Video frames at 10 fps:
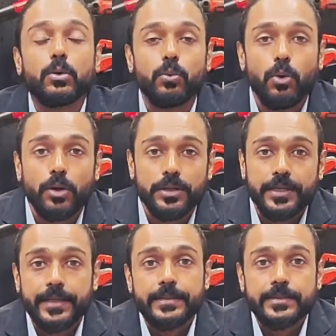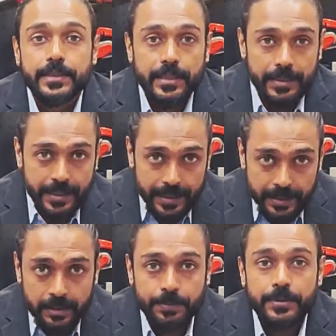what is there
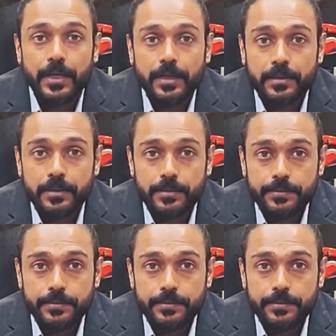in the product,